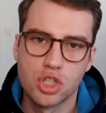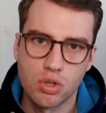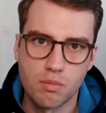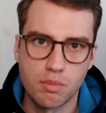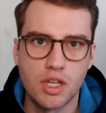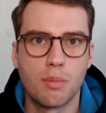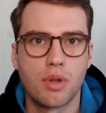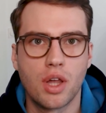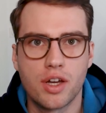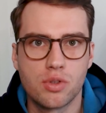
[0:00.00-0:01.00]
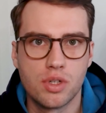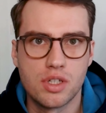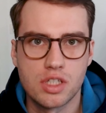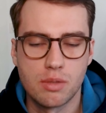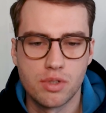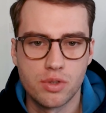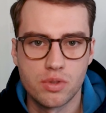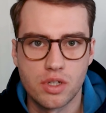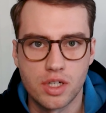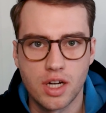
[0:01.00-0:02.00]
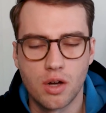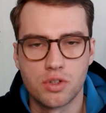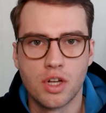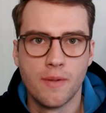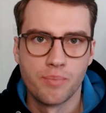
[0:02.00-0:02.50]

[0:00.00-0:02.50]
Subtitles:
shouldn't be applied to a disabled user account,